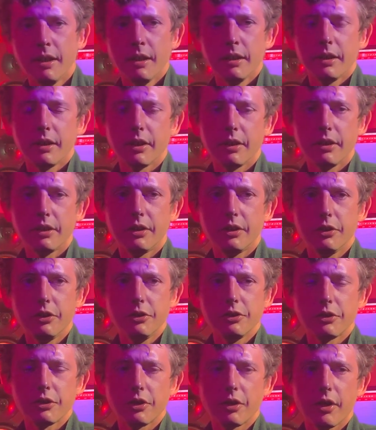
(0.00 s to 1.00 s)
you know, you can
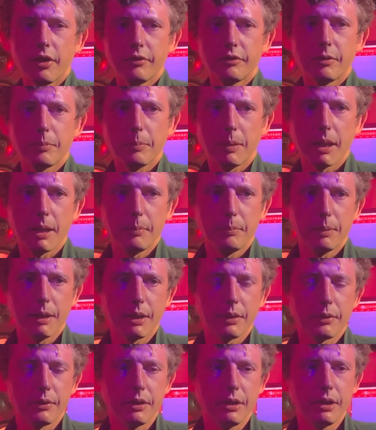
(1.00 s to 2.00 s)
use a knife to butter bread
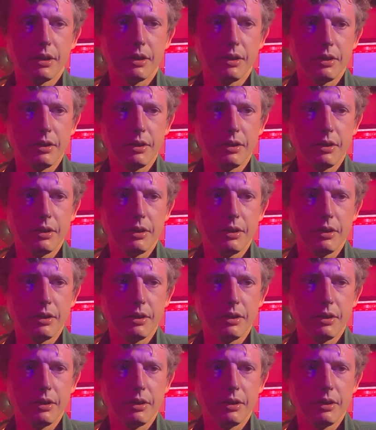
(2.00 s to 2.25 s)
or you can